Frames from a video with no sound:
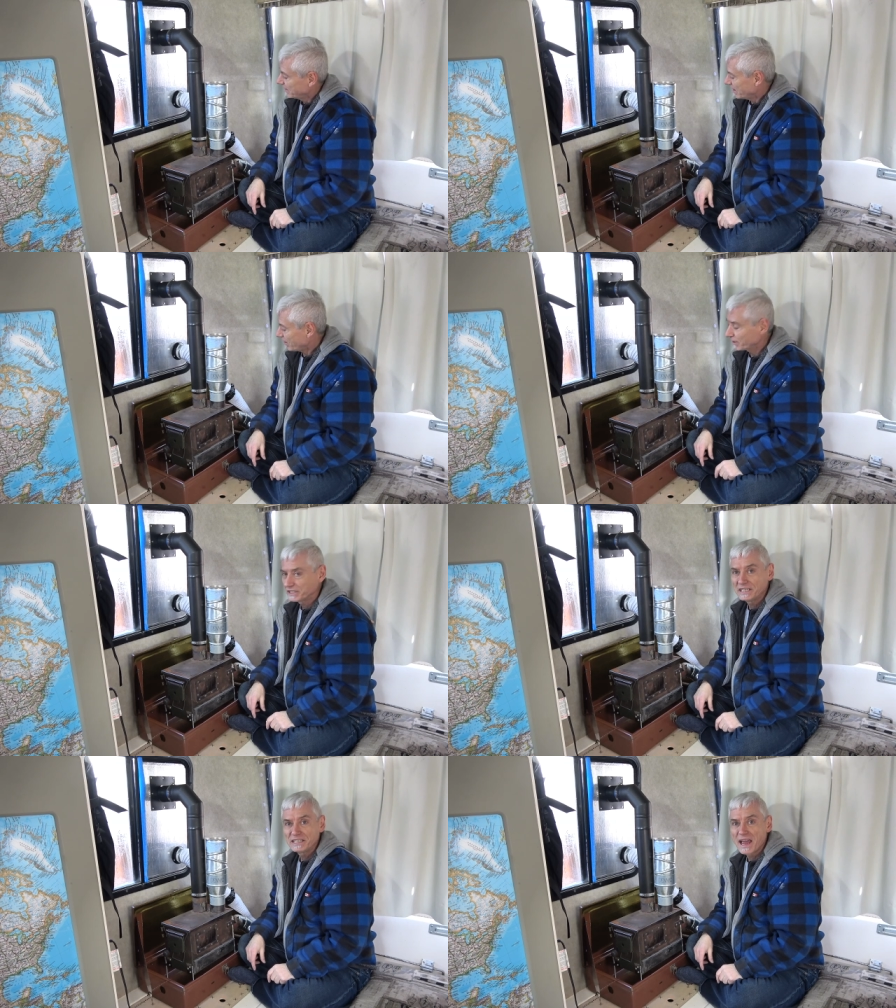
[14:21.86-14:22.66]
All I
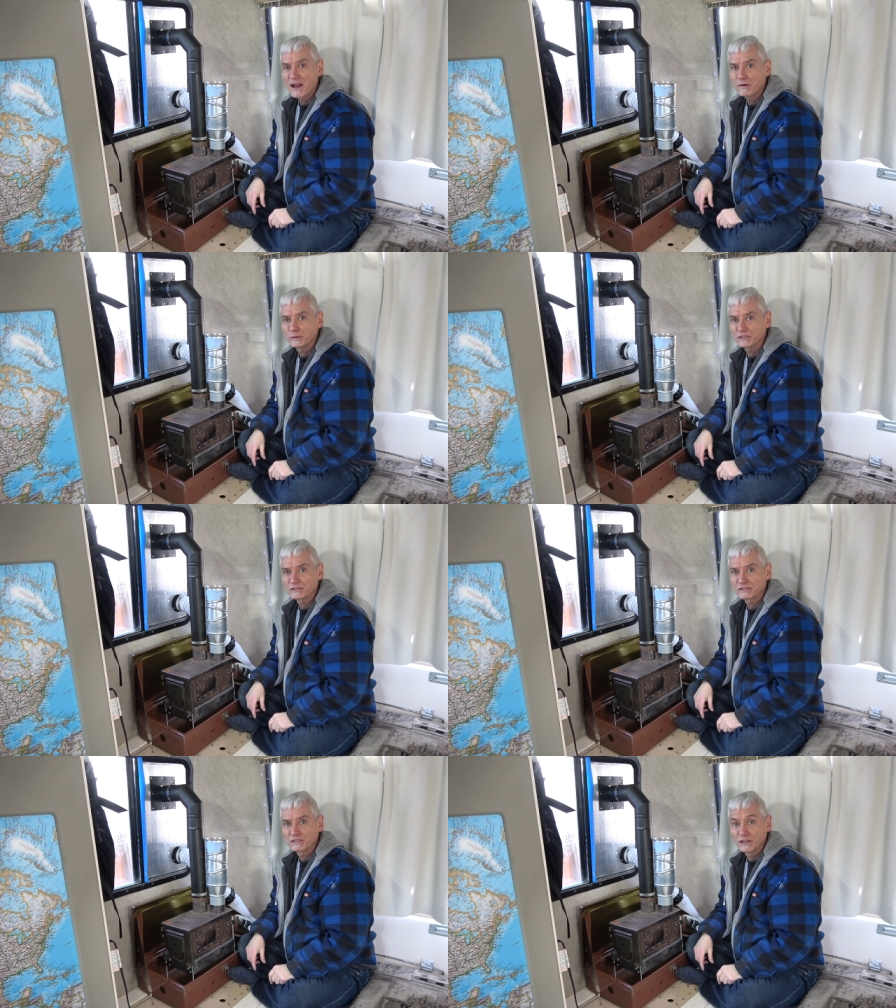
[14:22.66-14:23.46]
need now
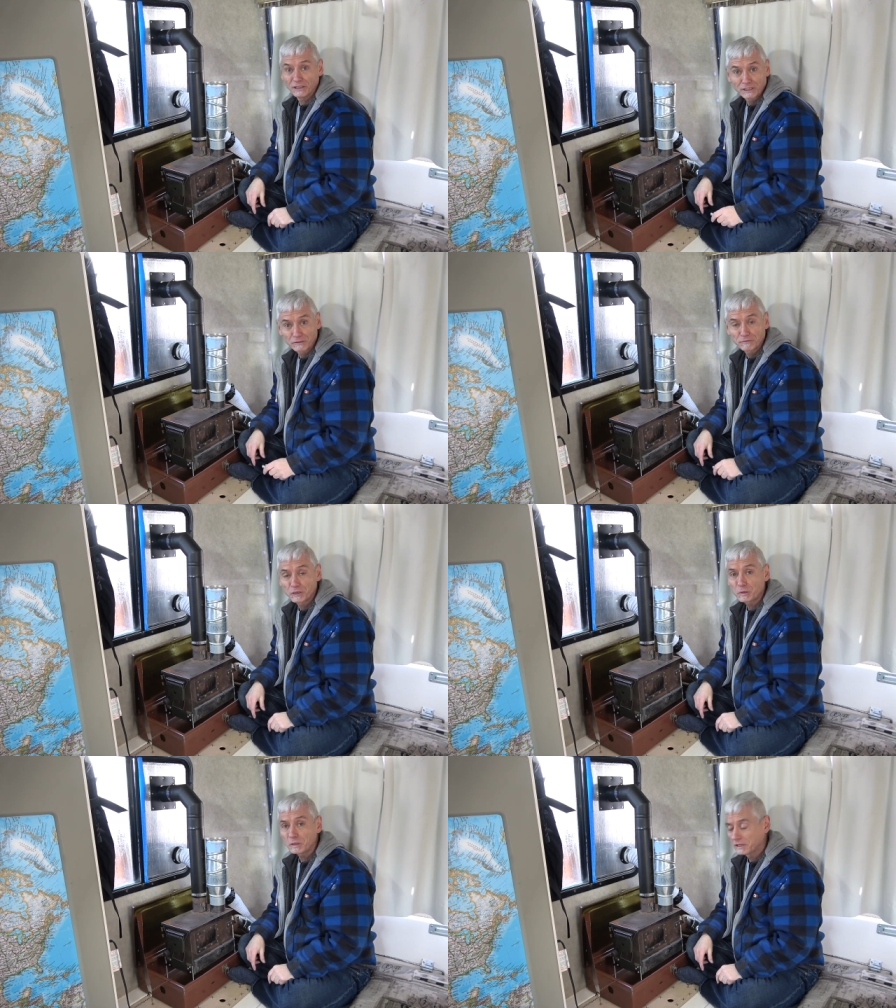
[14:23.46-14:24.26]
is a little
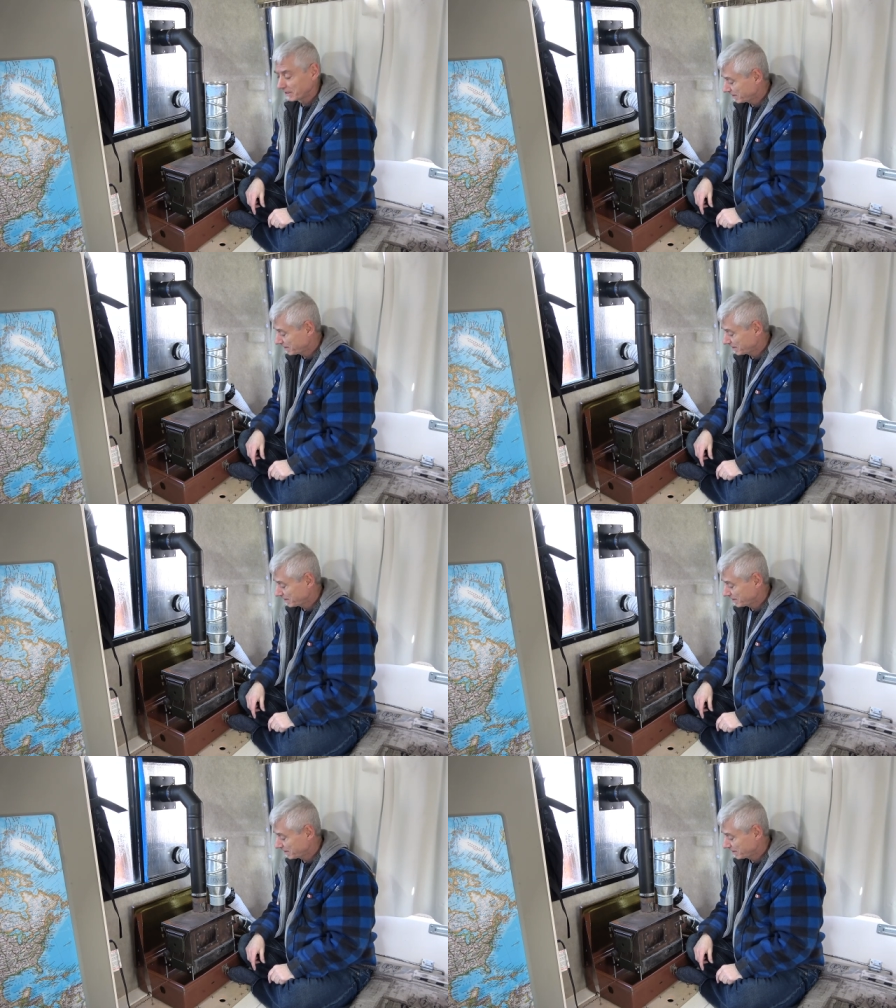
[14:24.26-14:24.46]
fuel